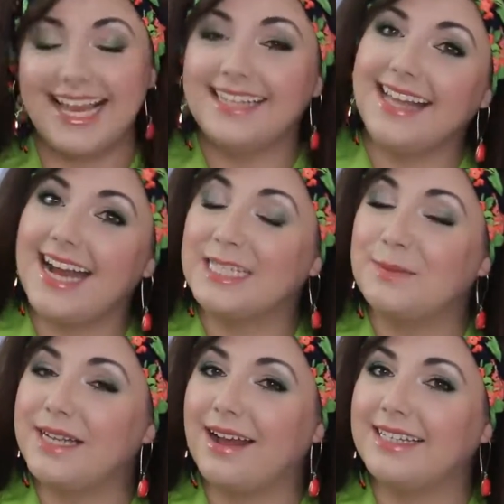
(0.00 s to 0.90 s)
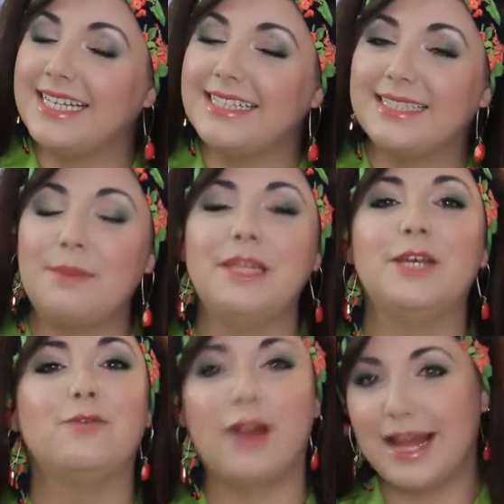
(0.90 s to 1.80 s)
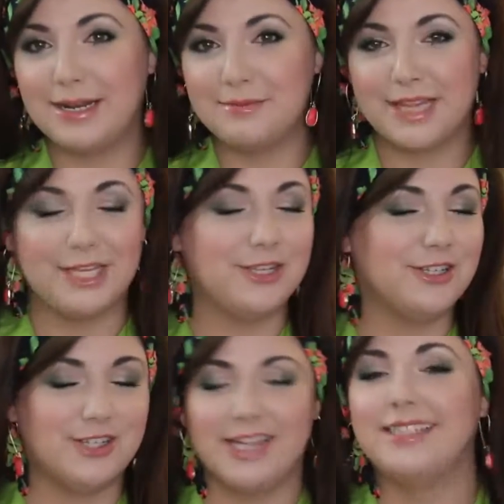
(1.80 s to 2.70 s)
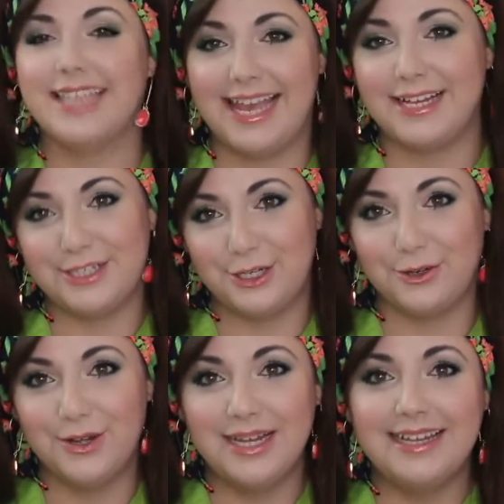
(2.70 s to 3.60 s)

And last but not least, something random that you just can't do.